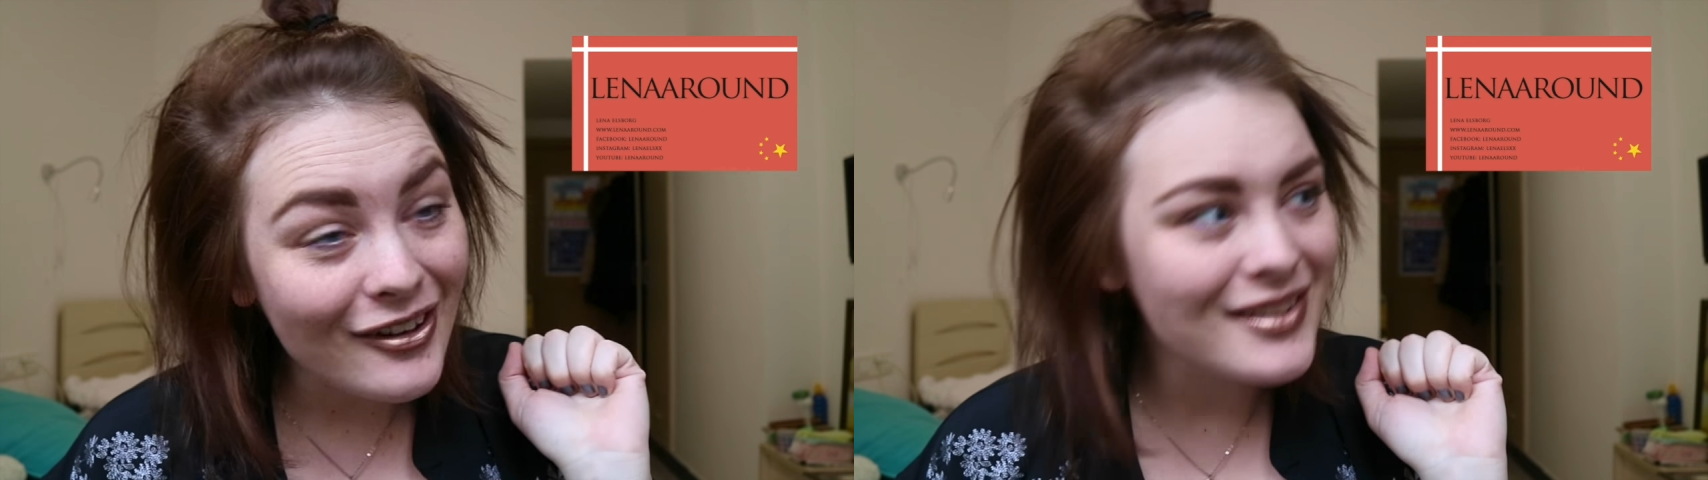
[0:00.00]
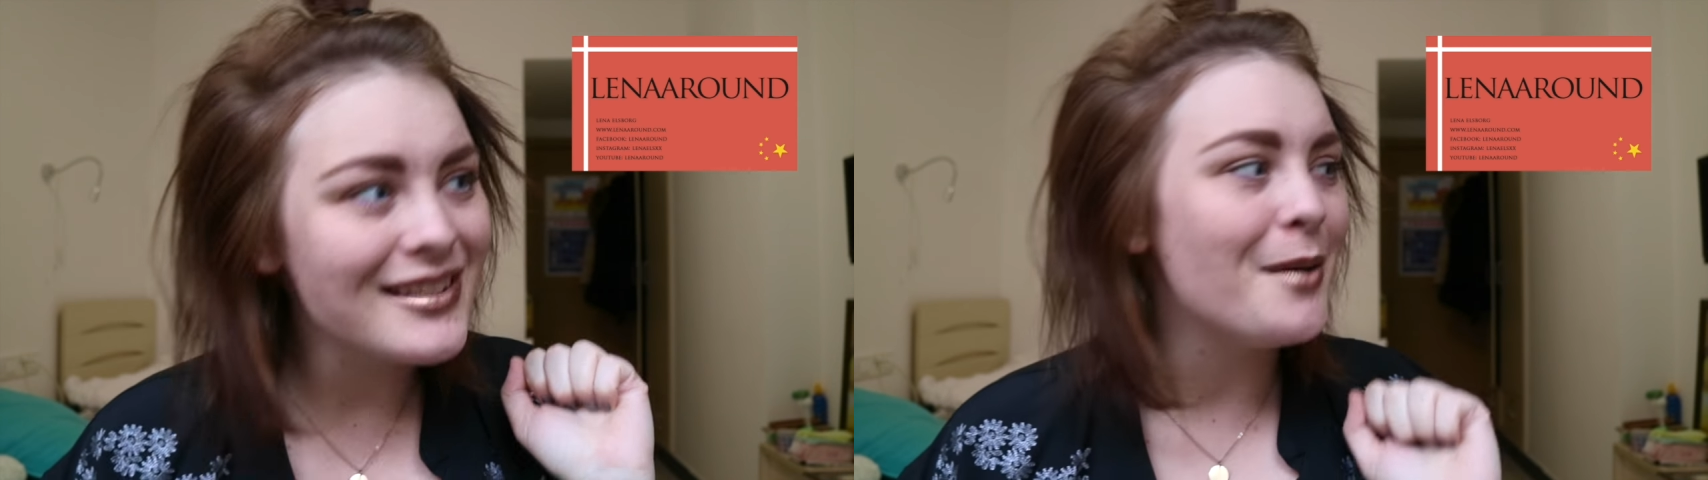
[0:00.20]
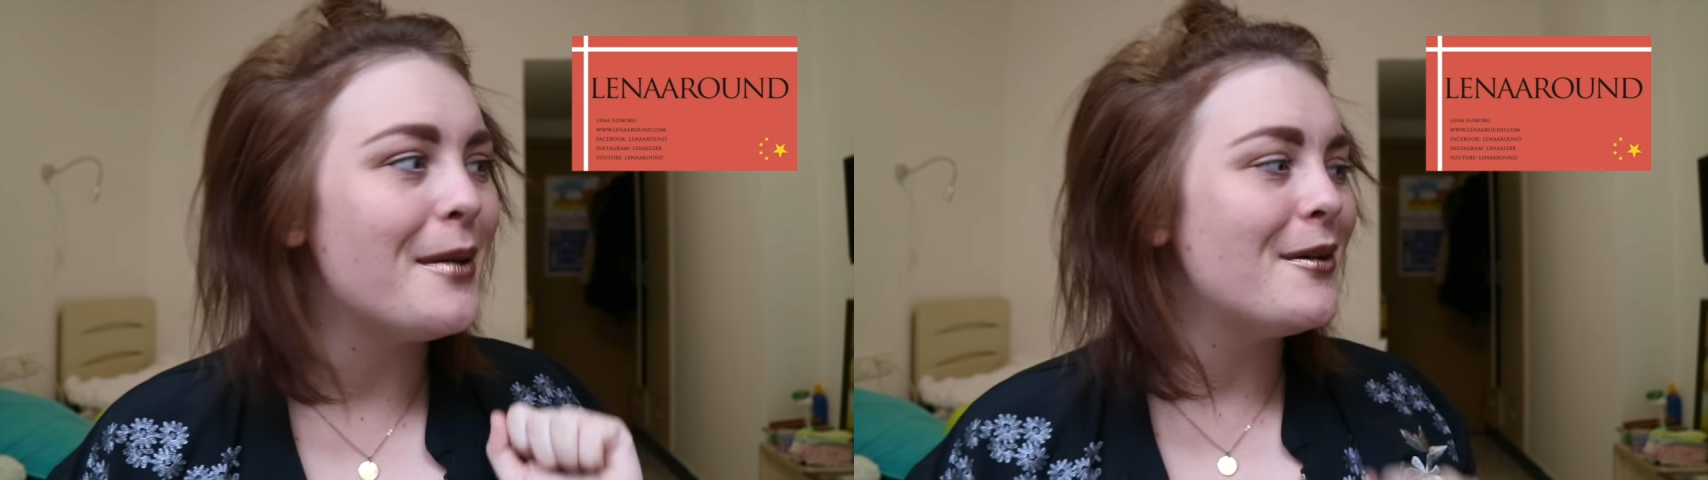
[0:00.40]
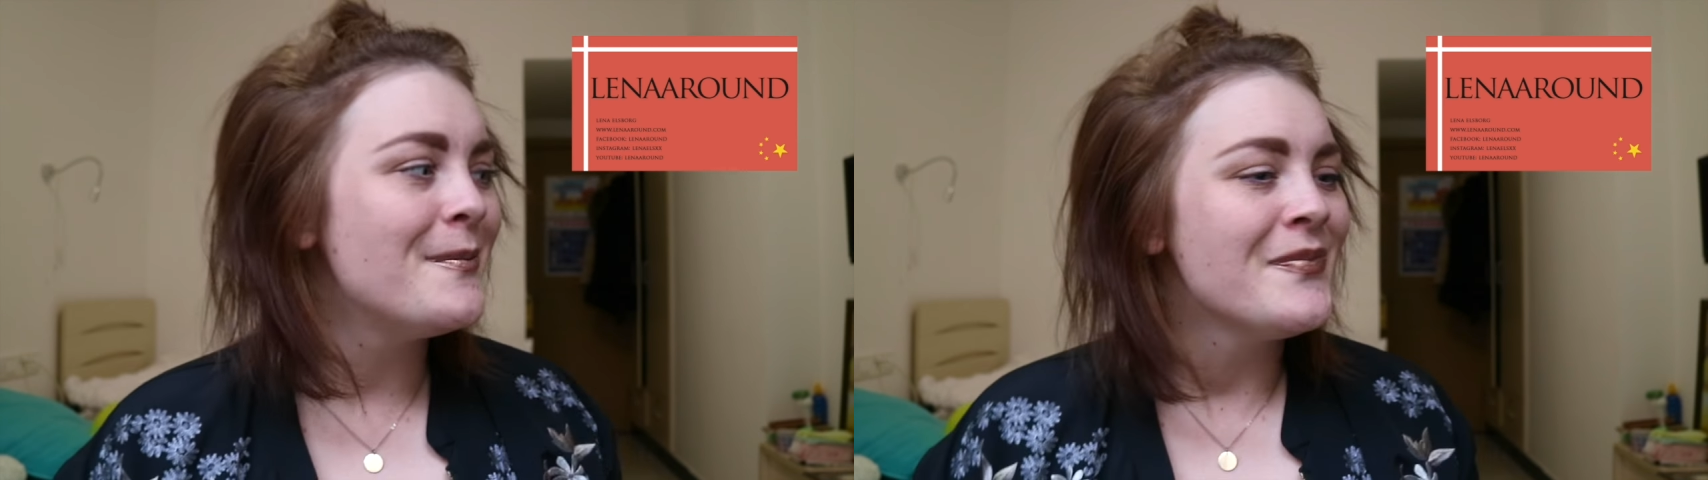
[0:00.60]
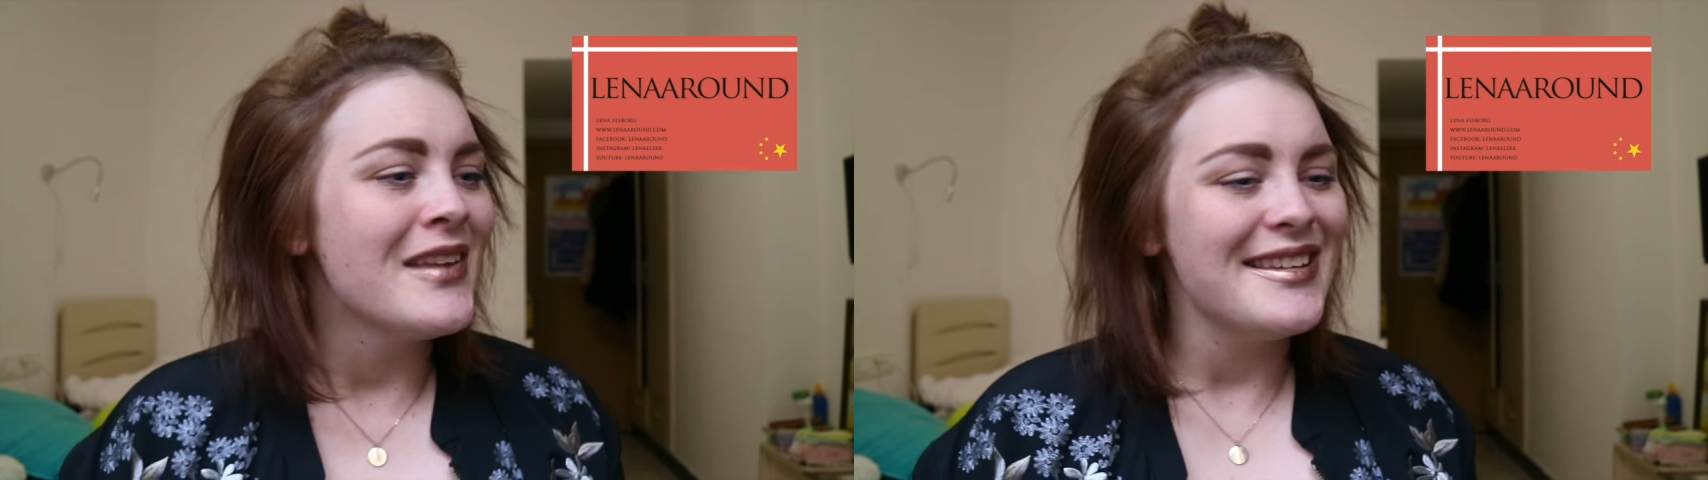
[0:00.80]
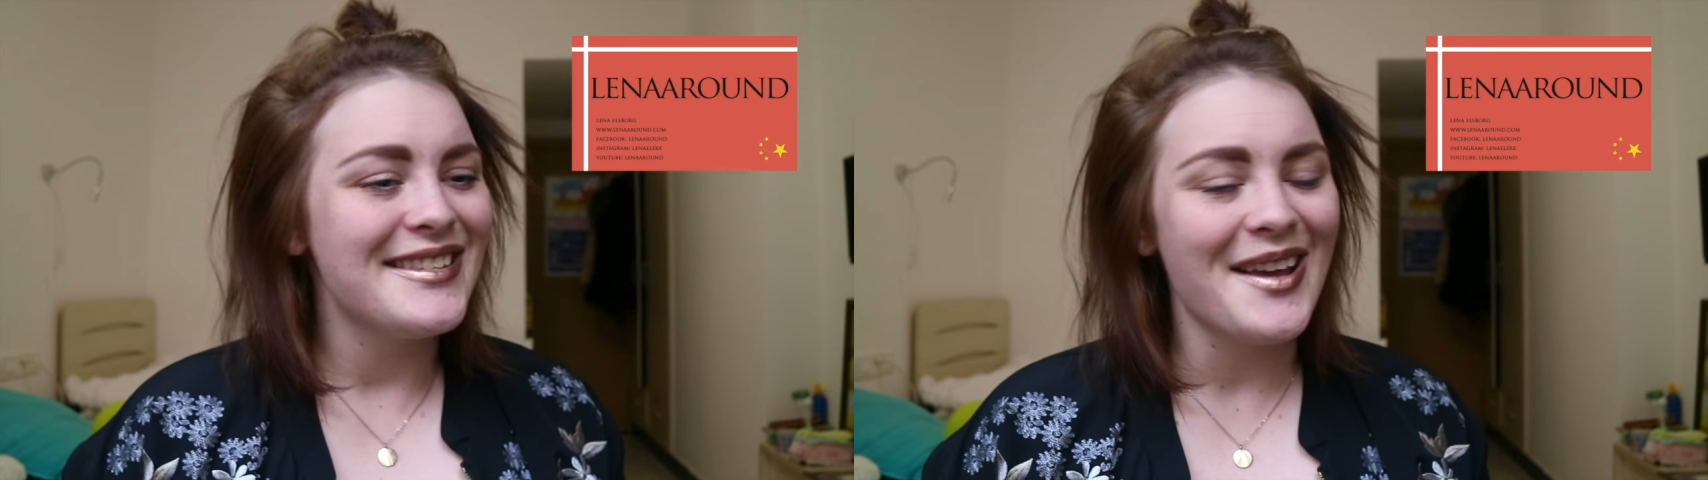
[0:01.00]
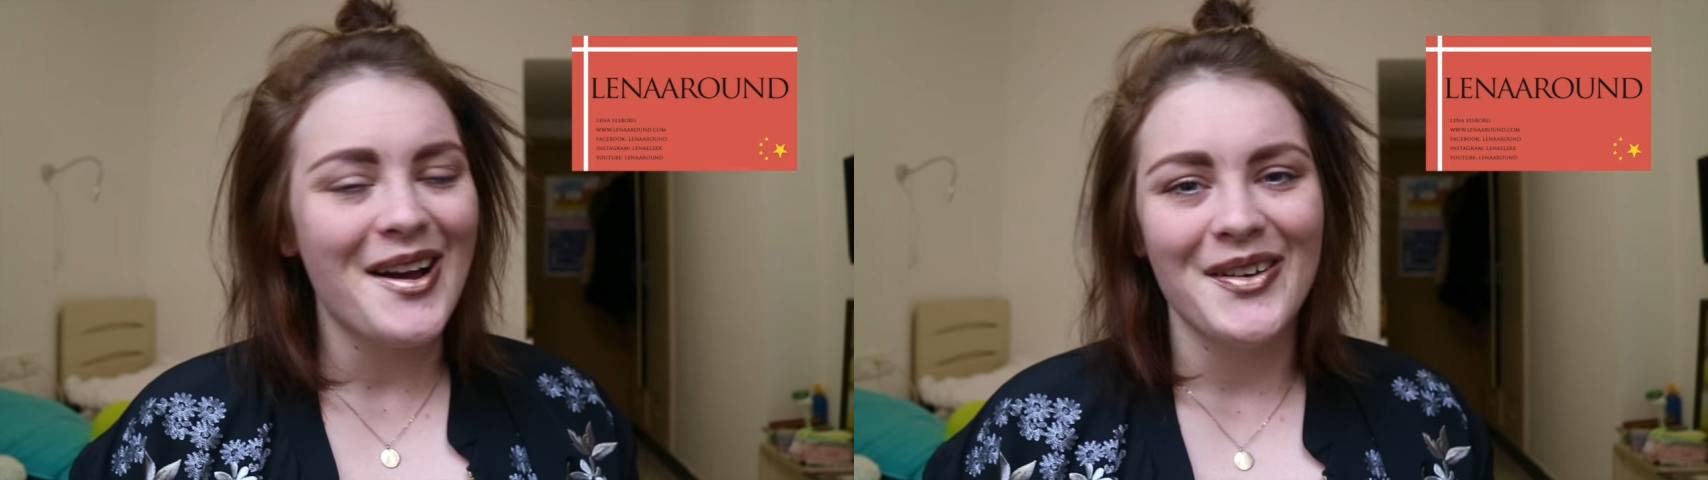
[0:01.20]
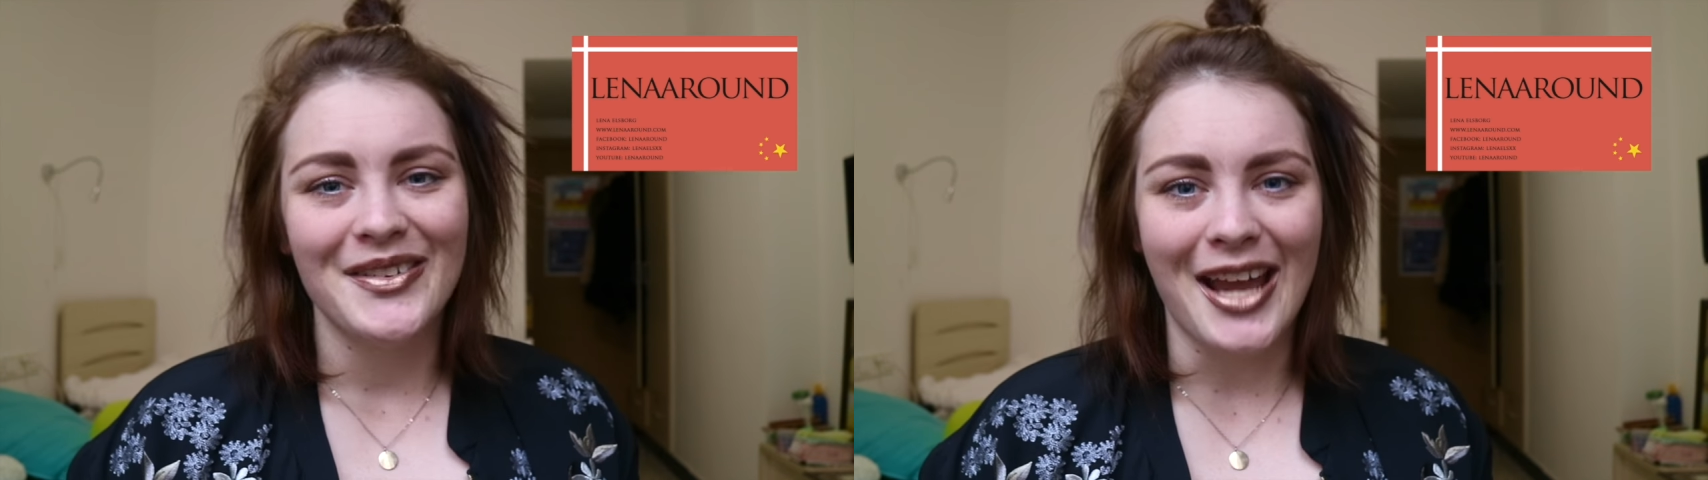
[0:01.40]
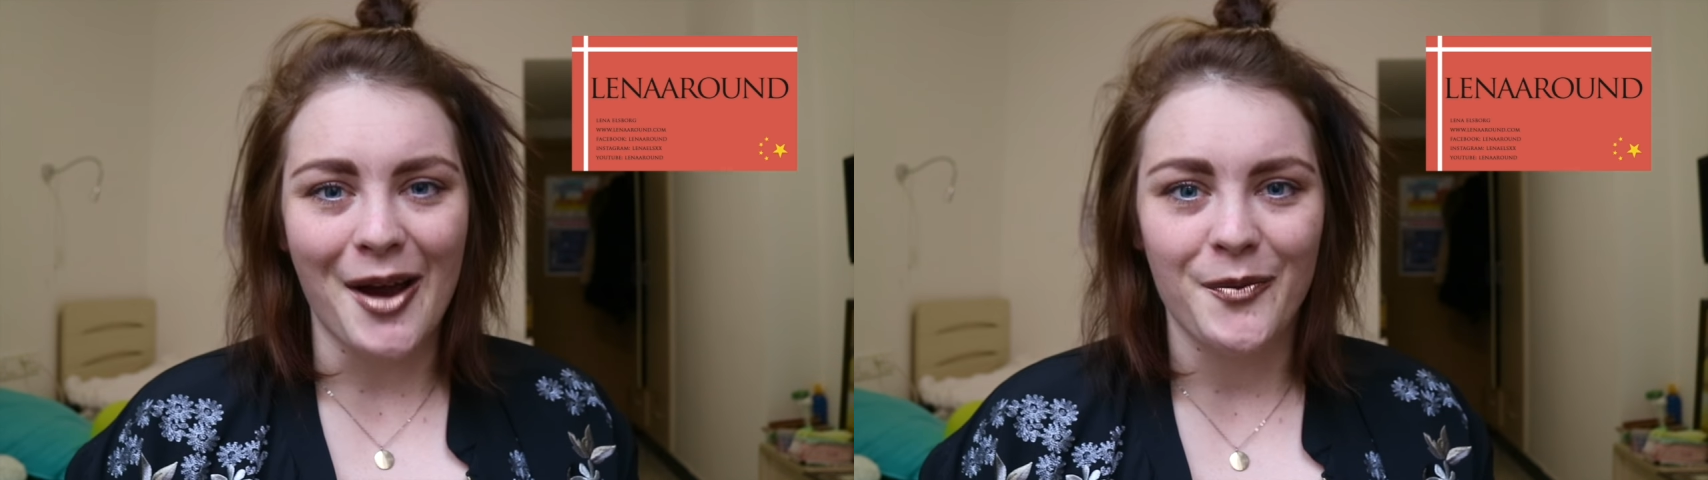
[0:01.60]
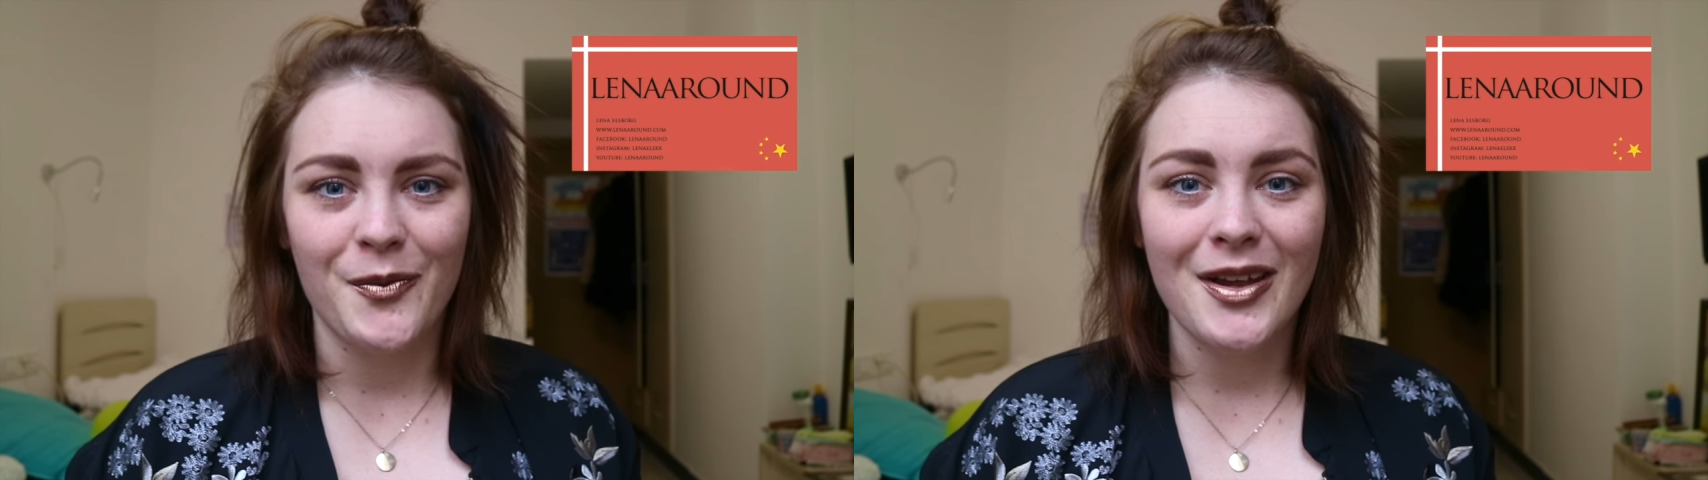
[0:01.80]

on Taobao. So yeah,